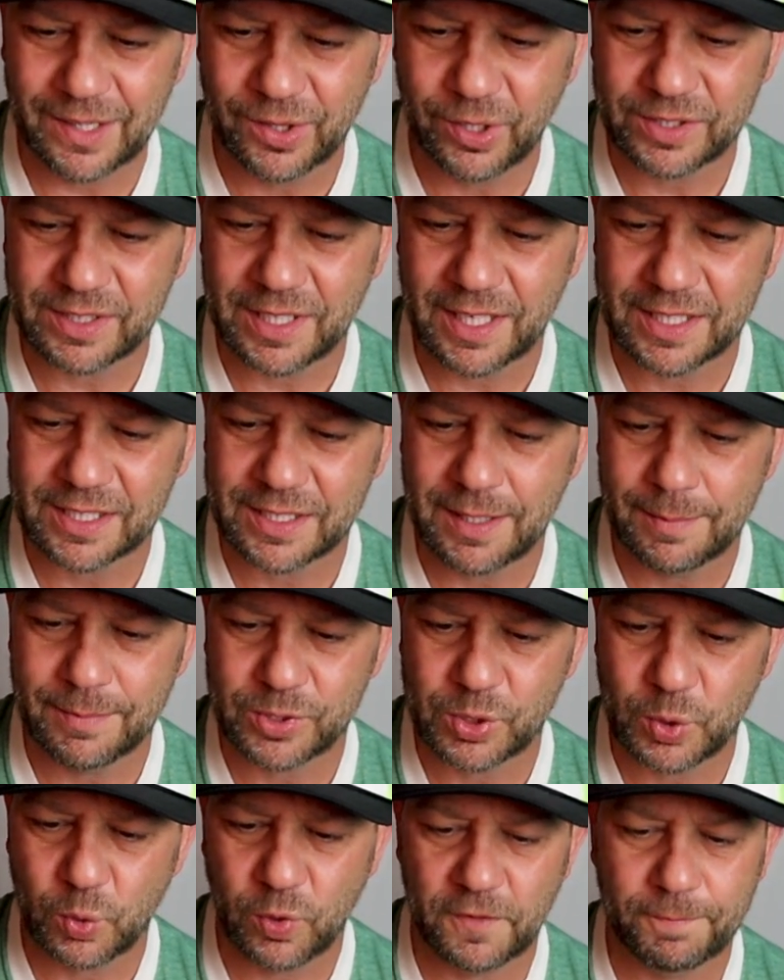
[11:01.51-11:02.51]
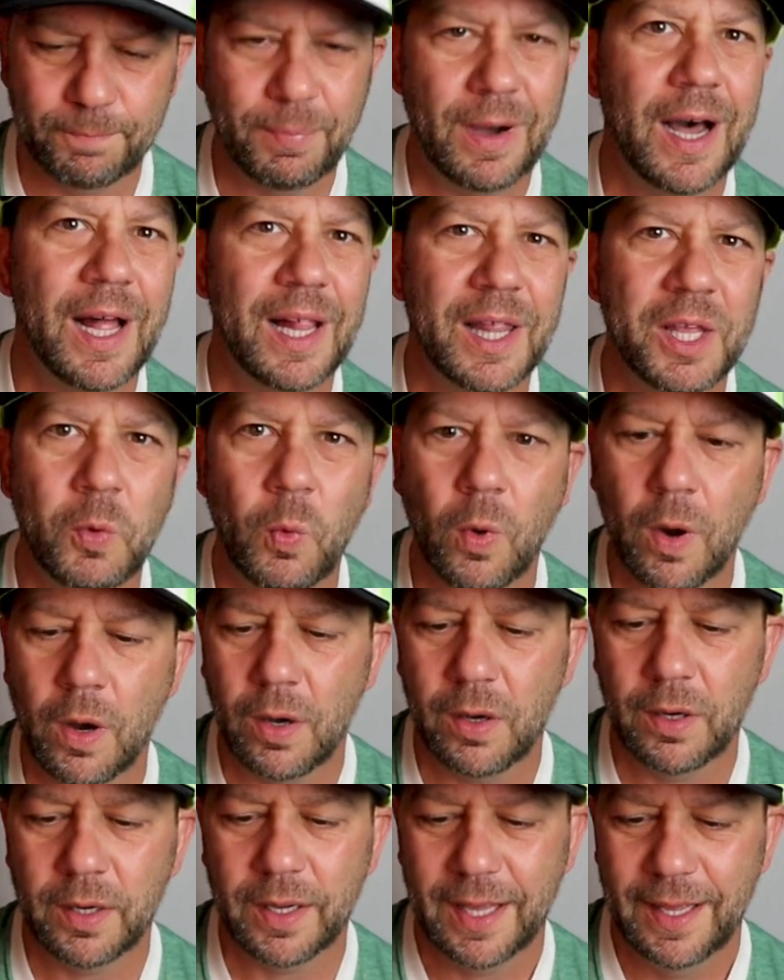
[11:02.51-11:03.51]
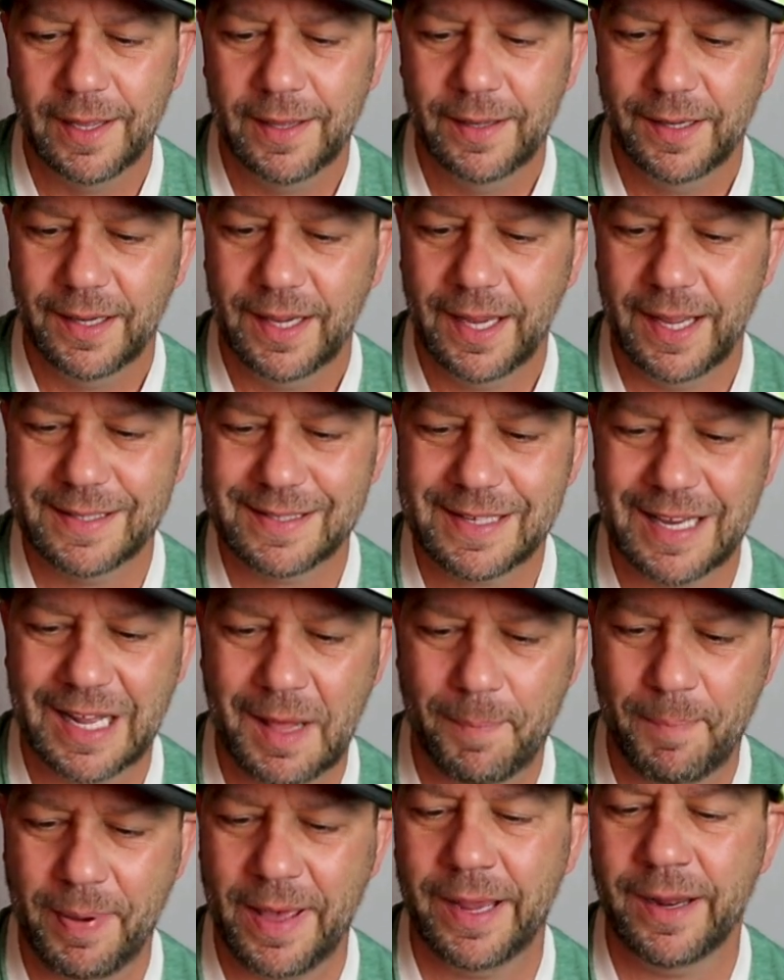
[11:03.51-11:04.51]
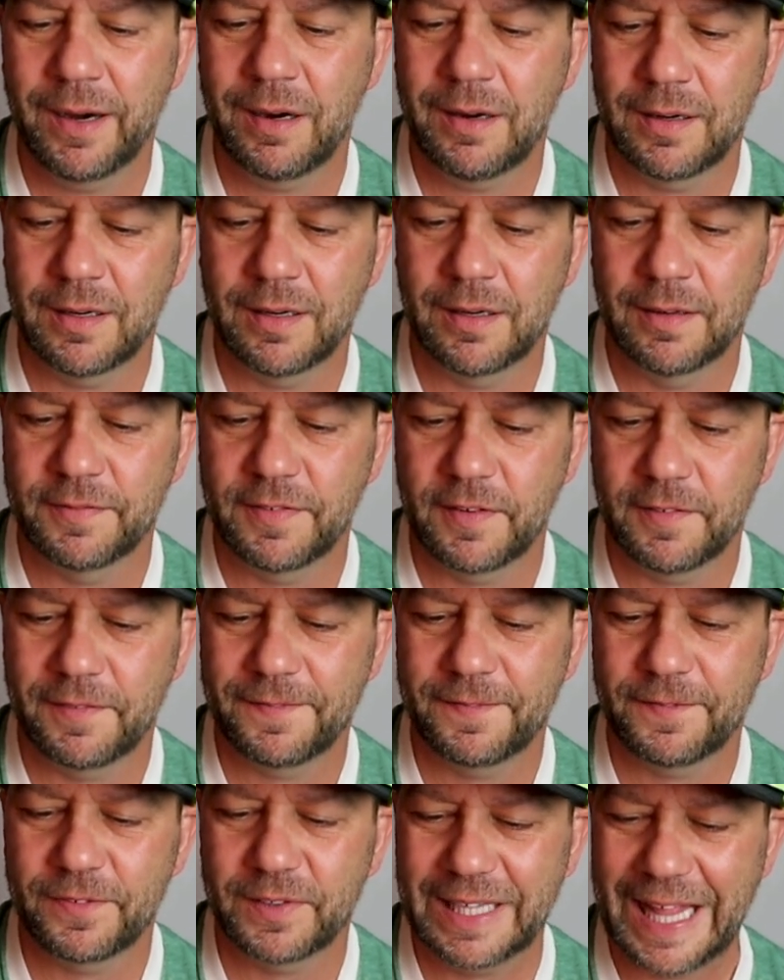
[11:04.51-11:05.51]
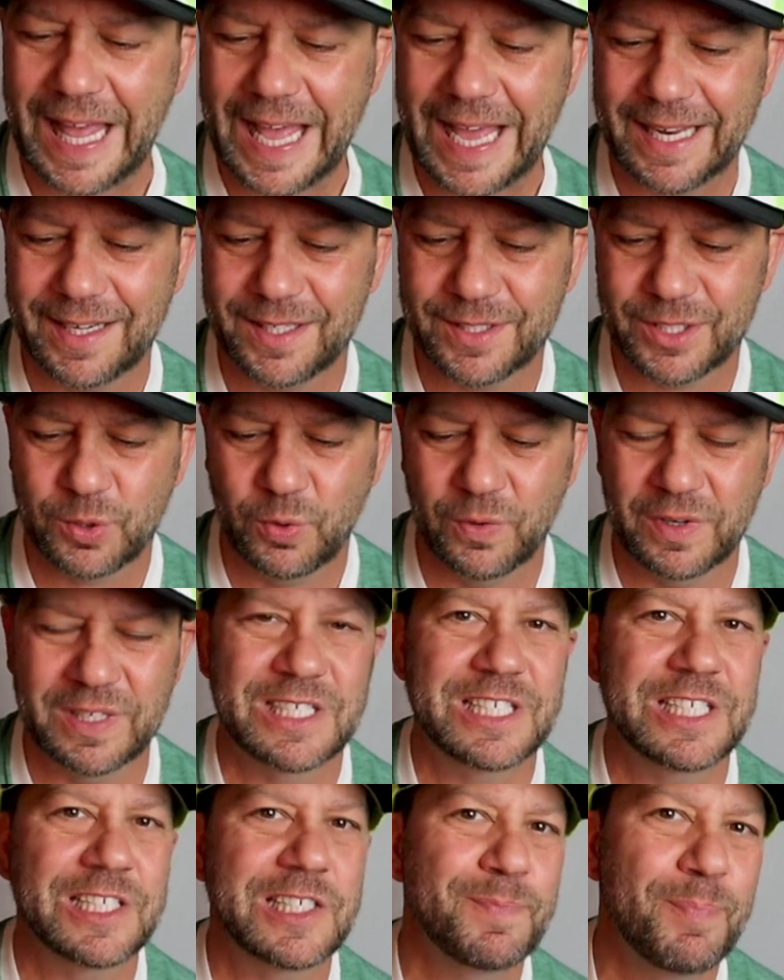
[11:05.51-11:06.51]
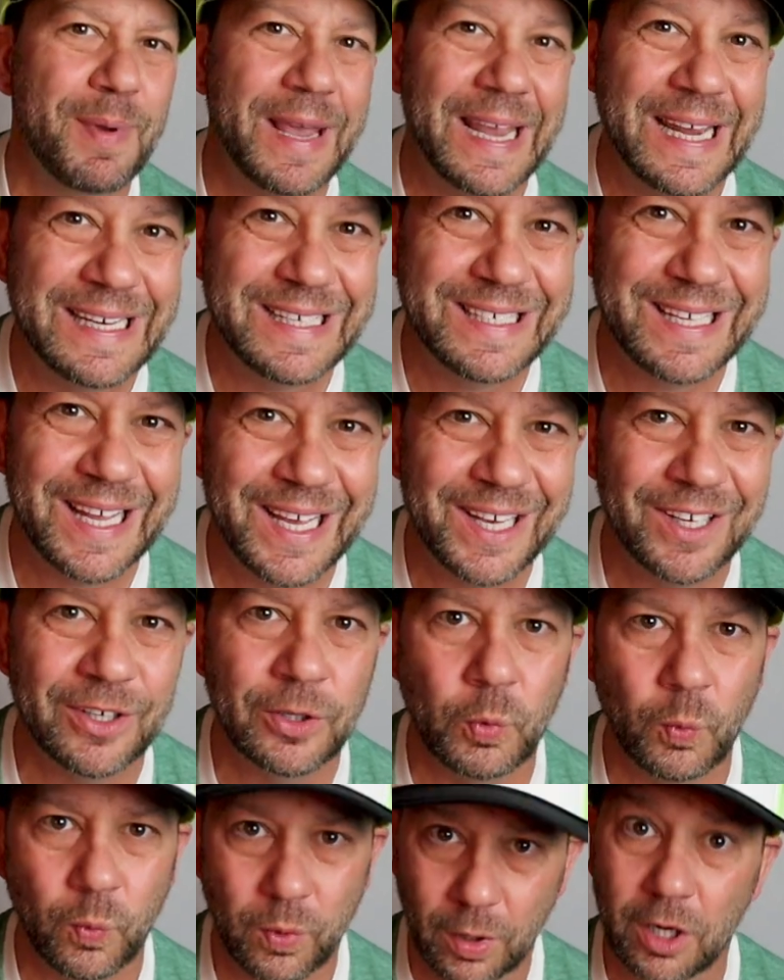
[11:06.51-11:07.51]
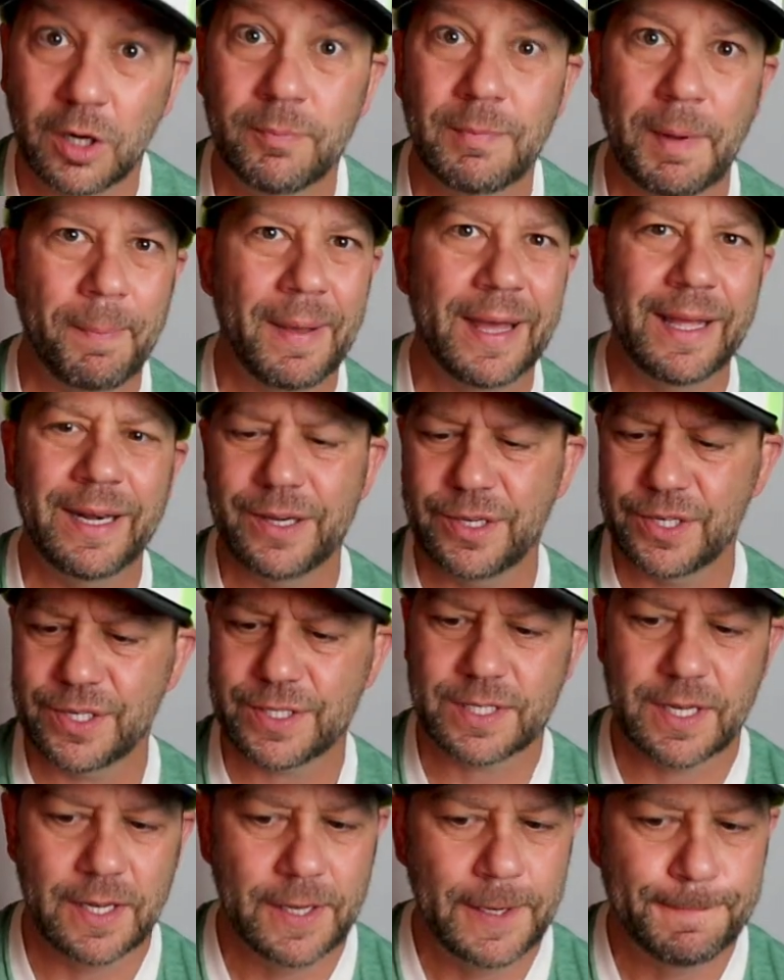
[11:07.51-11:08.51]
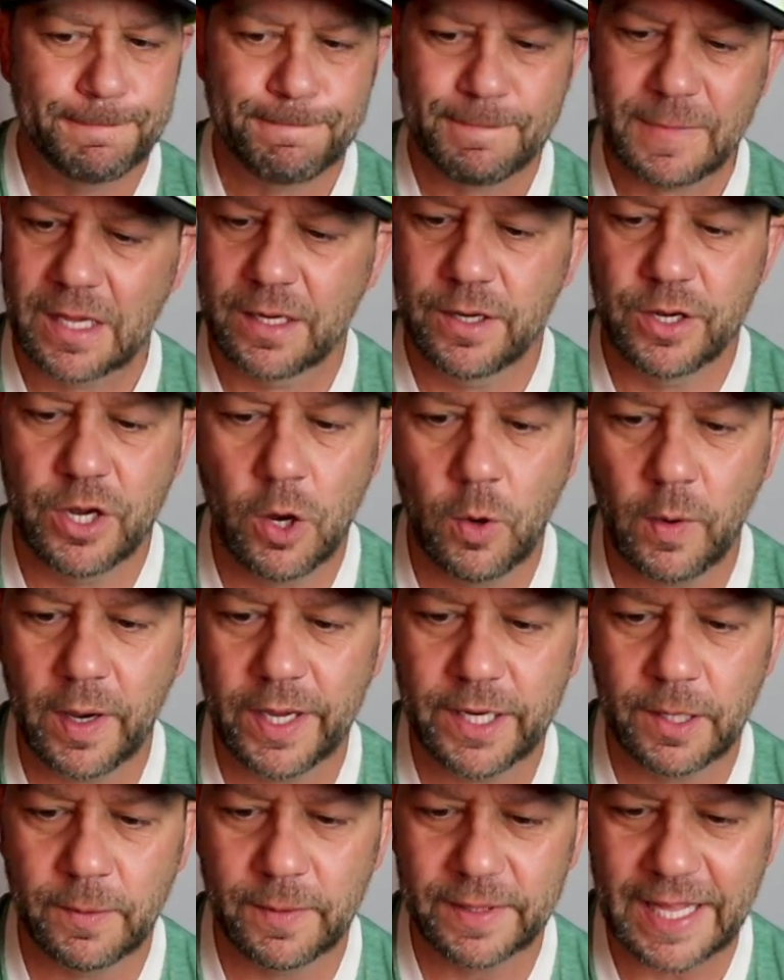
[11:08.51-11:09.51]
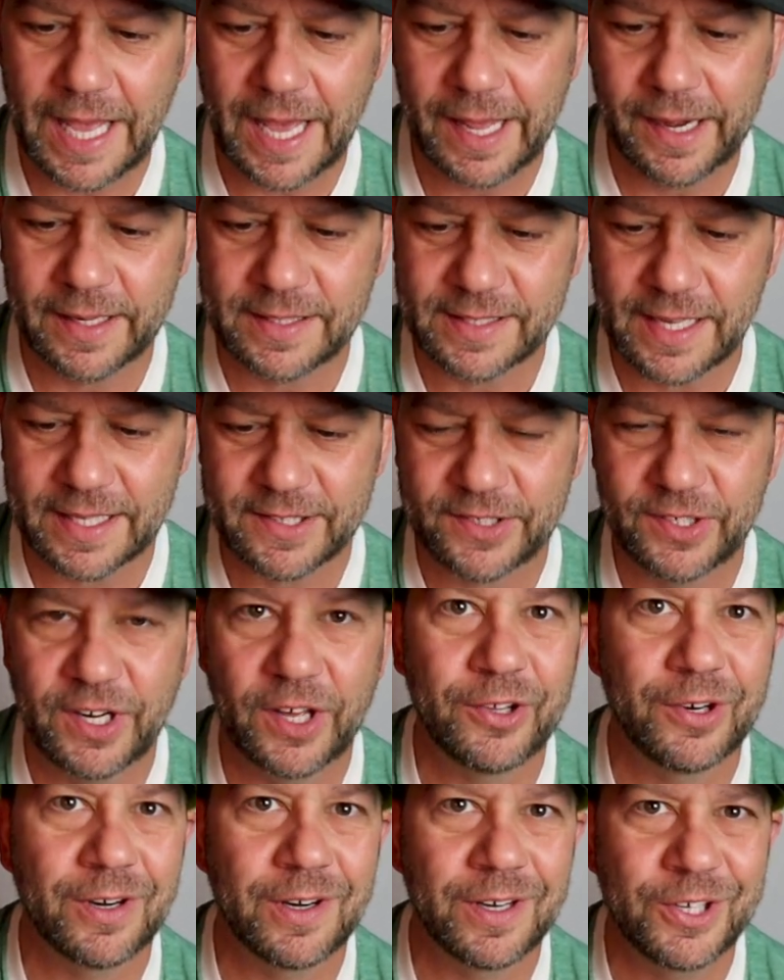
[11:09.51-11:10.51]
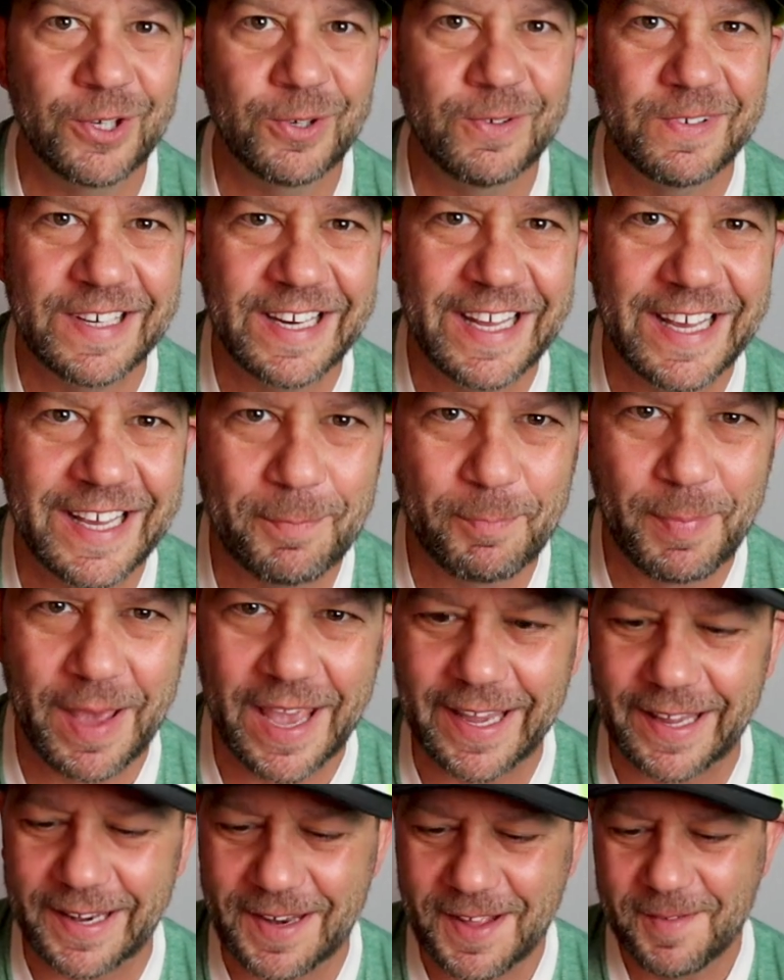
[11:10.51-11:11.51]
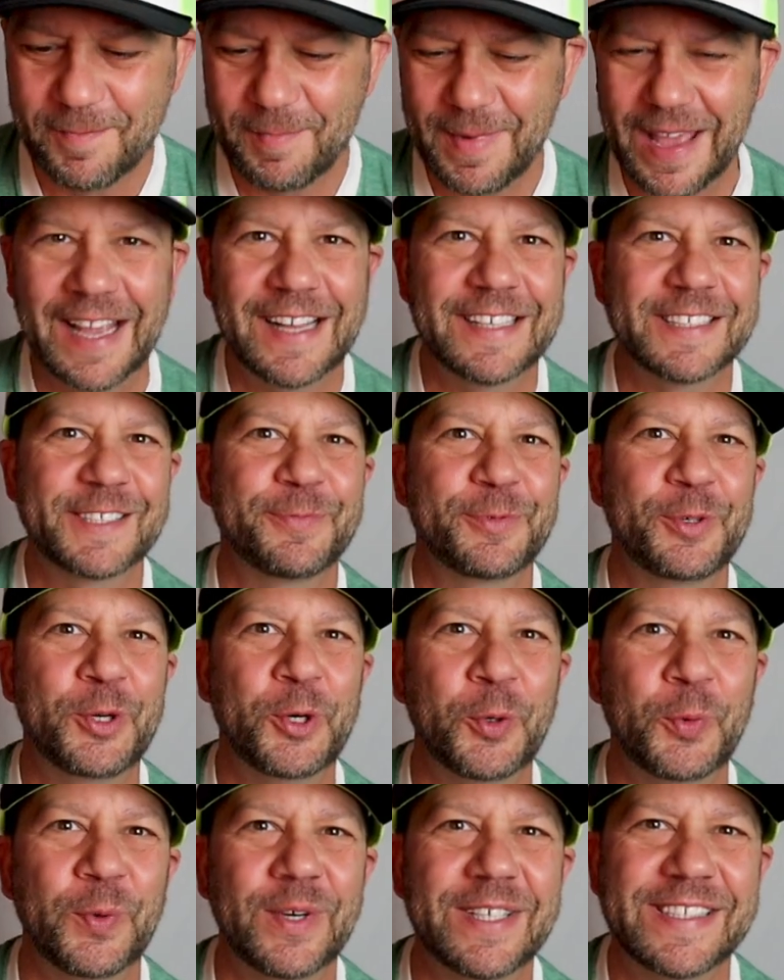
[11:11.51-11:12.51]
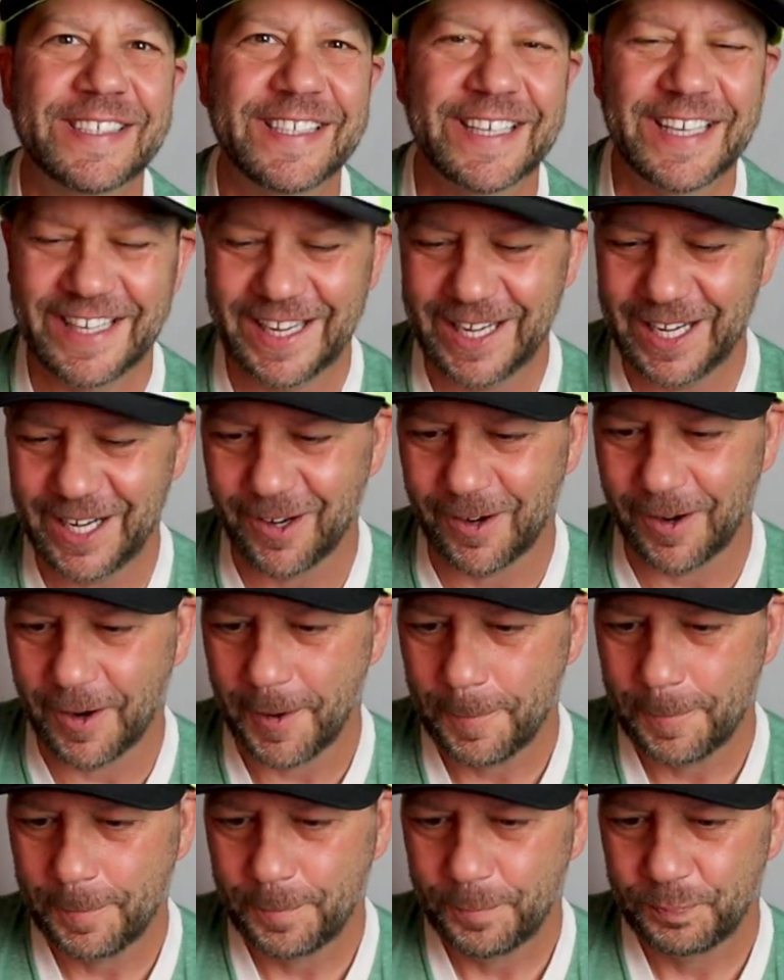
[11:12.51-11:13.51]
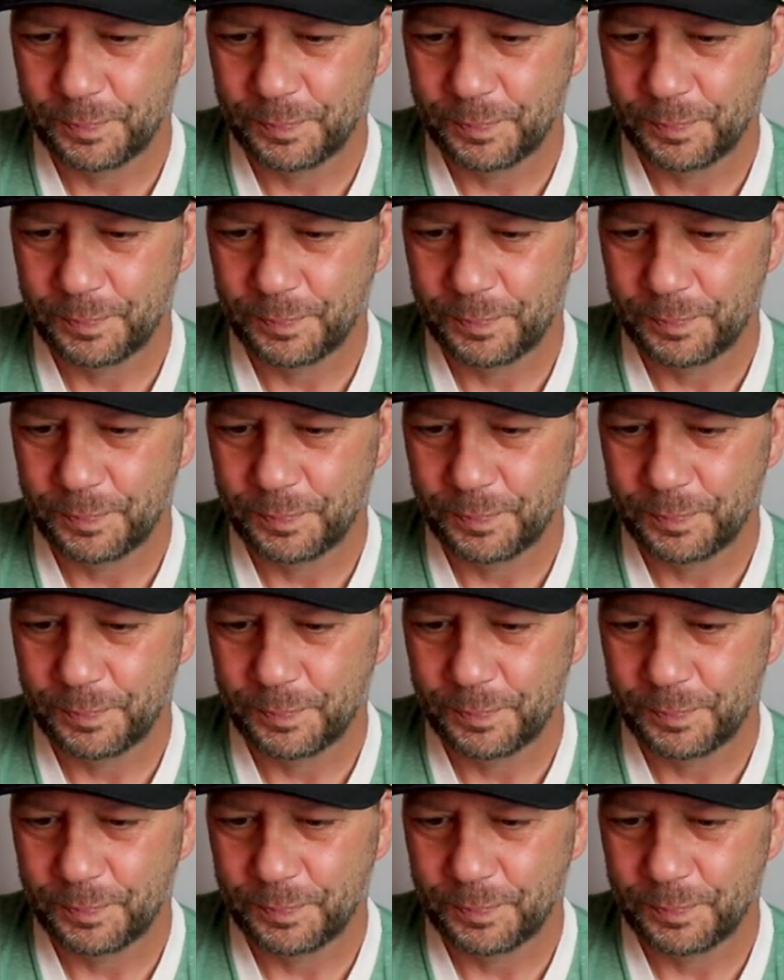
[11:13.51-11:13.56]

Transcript: It looks like some sort of polywog. It's got a pair of flat sort of spade tail worm appendages. No idea what that is. That's another unique bait. Man, some cool ones in here.